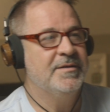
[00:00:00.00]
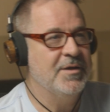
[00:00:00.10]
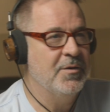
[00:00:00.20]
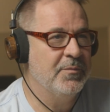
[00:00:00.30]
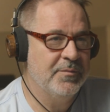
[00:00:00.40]

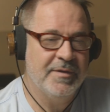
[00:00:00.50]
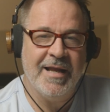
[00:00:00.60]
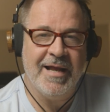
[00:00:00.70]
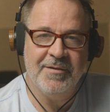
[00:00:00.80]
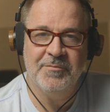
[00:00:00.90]
so
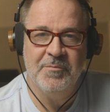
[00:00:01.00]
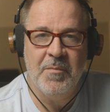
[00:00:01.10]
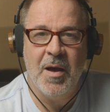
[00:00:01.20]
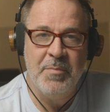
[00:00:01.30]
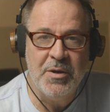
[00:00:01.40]
kind of
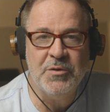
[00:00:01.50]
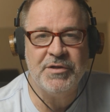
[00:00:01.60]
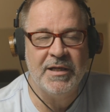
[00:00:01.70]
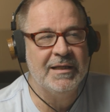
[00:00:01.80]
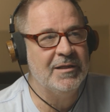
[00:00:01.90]
abused
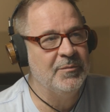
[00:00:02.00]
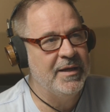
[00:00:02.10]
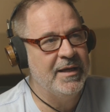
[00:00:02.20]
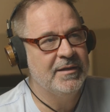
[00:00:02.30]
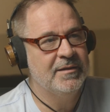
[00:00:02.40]
it a little
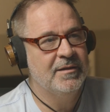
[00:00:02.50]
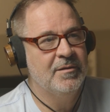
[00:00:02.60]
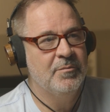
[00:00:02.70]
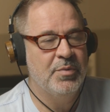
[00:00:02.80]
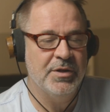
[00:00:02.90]
bit,
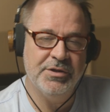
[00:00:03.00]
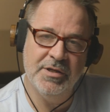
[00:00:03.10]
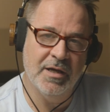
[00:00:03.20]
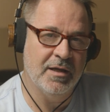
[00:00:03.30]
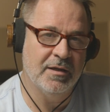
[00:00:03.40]
put
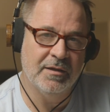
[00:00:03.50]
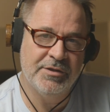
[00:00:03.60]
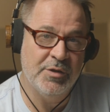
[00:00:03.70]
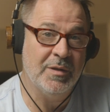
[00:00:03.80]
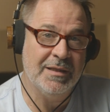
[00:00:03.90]

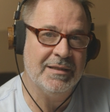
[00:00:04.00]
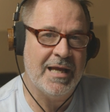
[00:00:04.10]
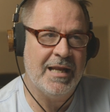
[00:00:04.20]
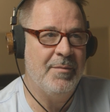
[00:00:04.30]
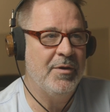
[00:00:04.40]
too little
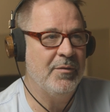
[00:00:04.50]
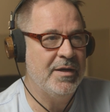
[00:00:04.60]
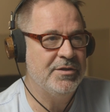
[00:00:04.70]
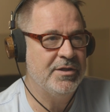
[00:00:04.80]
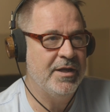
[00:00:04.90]
dynamic
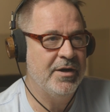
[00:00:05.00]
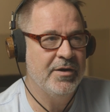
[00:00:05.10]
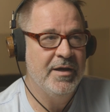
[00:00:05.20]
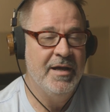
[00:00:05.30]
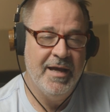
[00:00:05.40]
range in there,
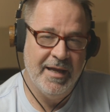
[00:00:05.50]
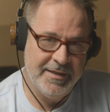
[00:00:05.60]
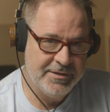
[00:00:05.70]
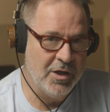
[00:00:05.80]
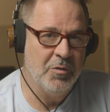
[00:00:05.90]
and
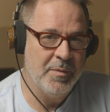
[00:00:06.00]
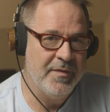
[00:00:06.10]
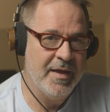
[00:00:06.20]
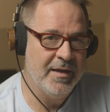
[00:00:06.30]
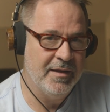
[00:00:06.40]
it told me
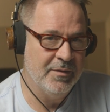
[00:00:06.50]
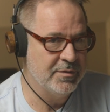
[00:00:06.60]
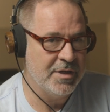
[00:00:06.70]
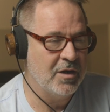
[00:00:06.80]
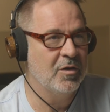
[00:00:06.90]
that it
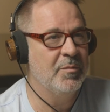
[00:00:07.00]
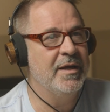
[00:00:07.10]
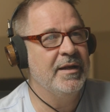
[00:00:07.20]
was not going to be